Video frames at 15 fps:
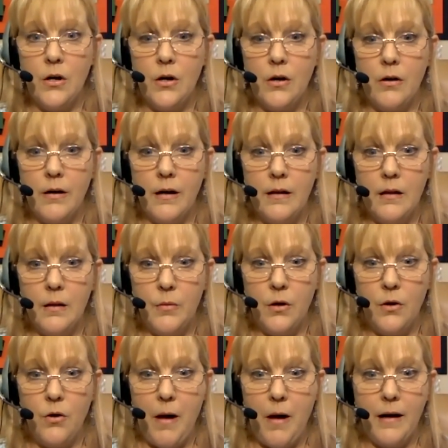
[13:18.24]
All right, let me
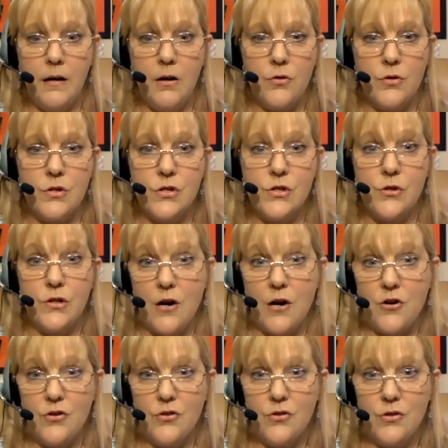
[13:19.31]
go back here to
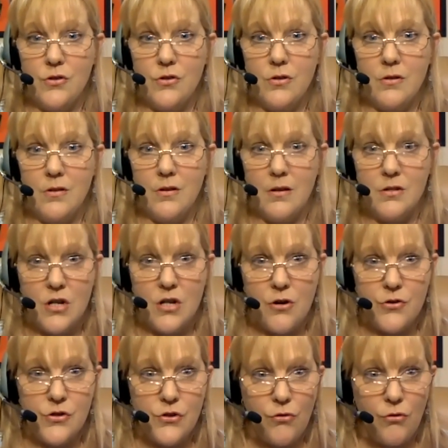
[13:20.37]
scare, share
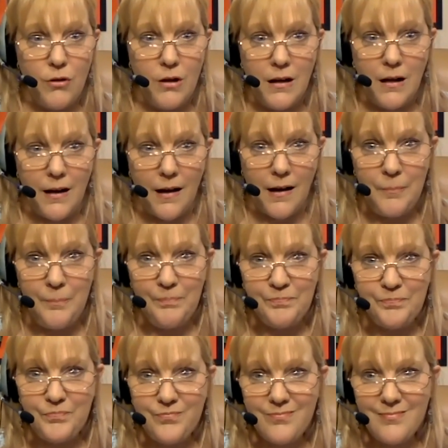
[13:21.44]
screen again,
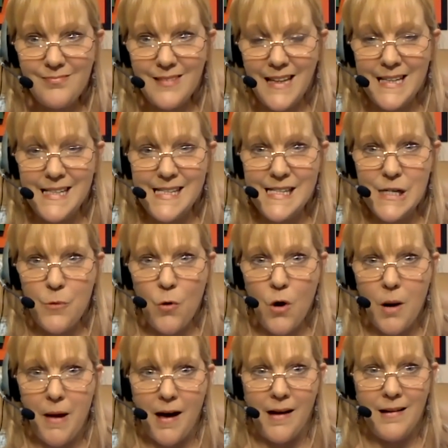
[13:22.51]
see where
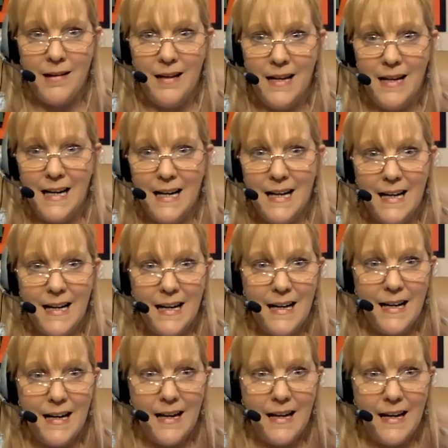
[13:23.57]
I'm at.
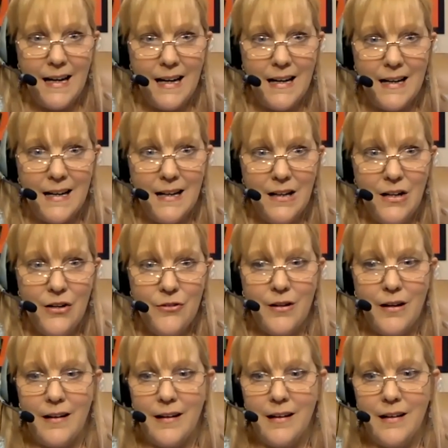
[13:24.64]
All
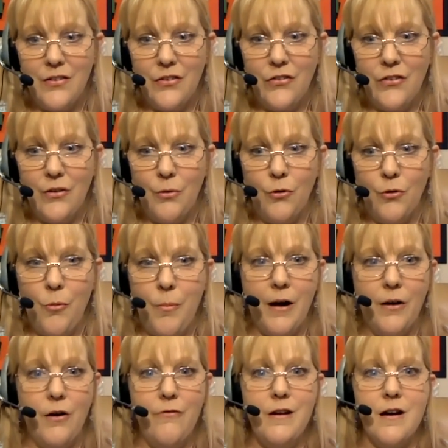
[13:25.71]
right, so we'll go
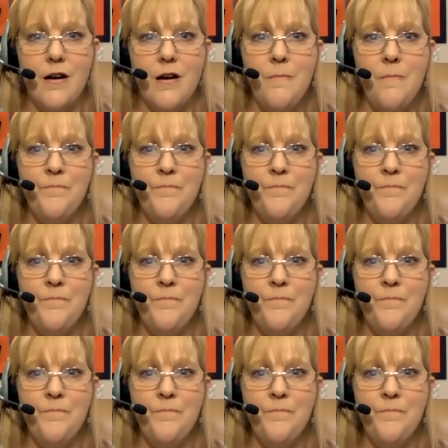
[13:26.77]
back over here.